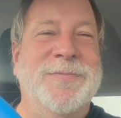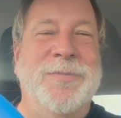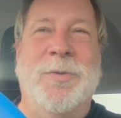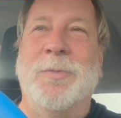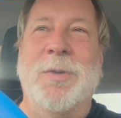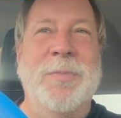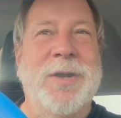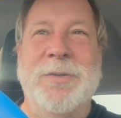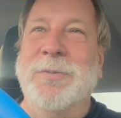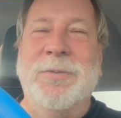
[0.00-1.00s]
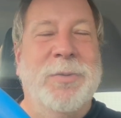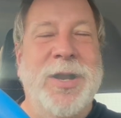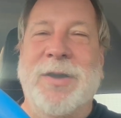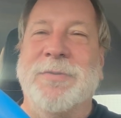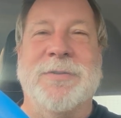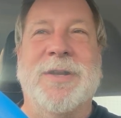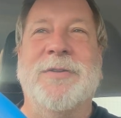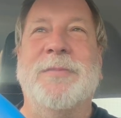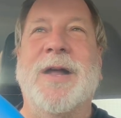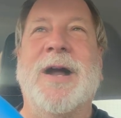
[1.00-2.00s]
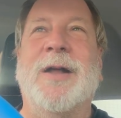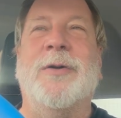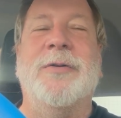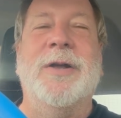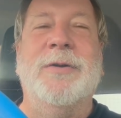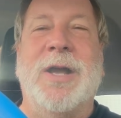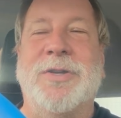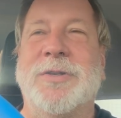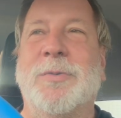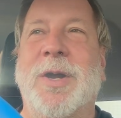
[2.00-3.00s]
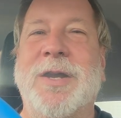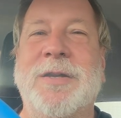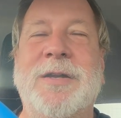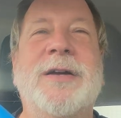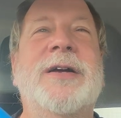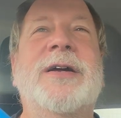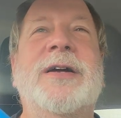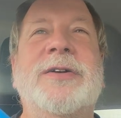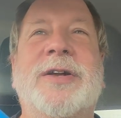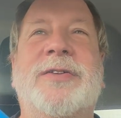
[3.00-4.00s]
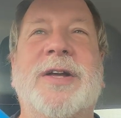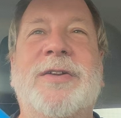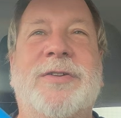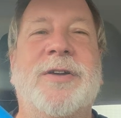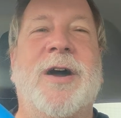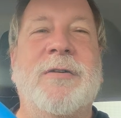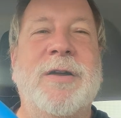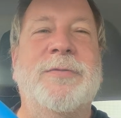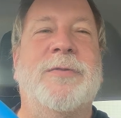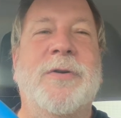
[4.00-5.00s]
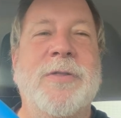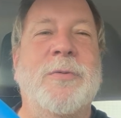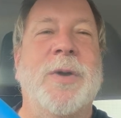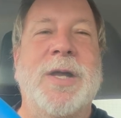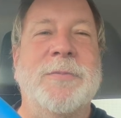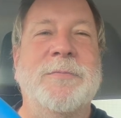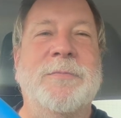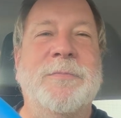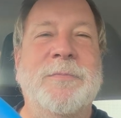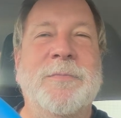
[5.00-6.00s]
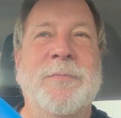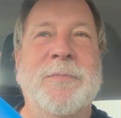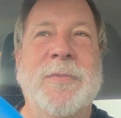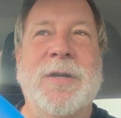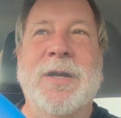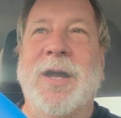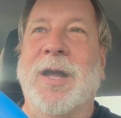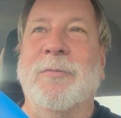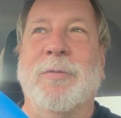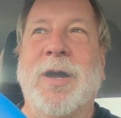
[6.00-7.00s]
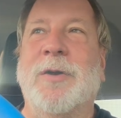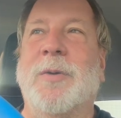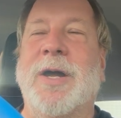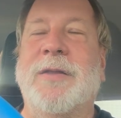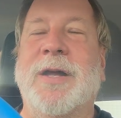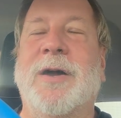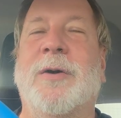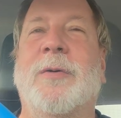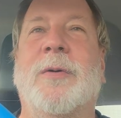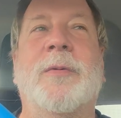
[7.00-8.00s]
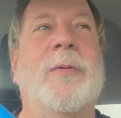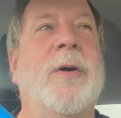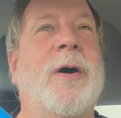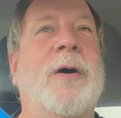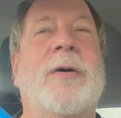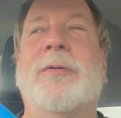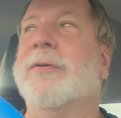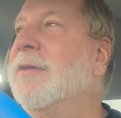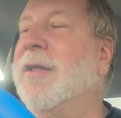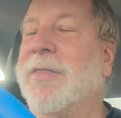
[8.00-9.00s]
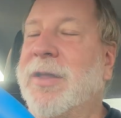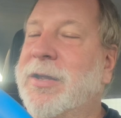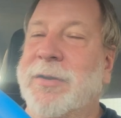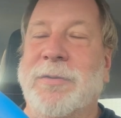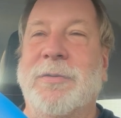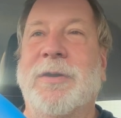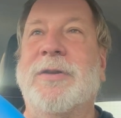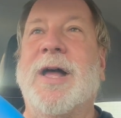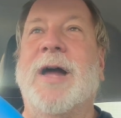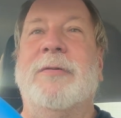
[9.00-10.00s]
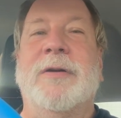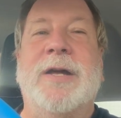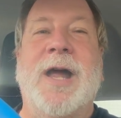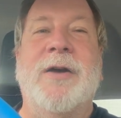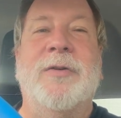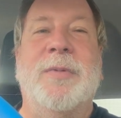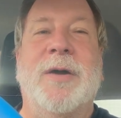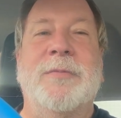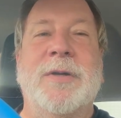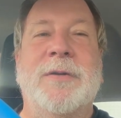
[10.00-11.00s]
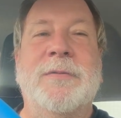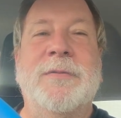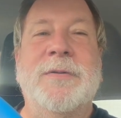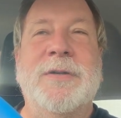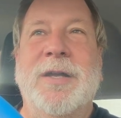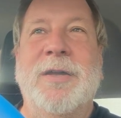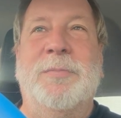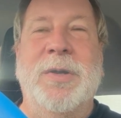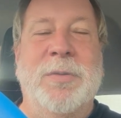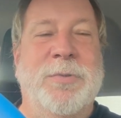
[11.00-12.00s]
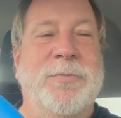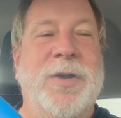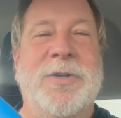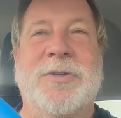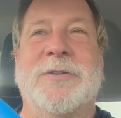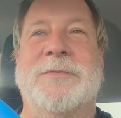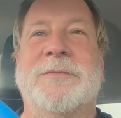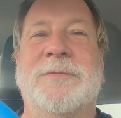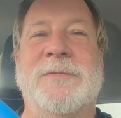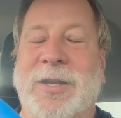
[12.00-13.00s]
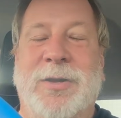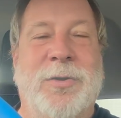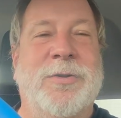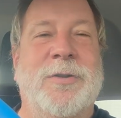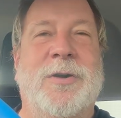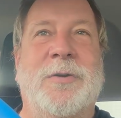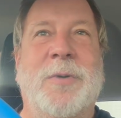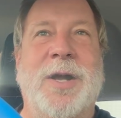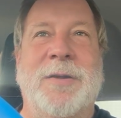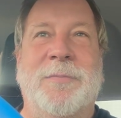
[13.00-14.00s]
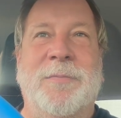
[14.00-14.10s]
or 1 minute, whatever, it doesn't matter how long they actually waited. Just say, sorry for the wait. And right away they go, oh, they're thinking, this guy really cares about me. He's being professional. It goes a long way.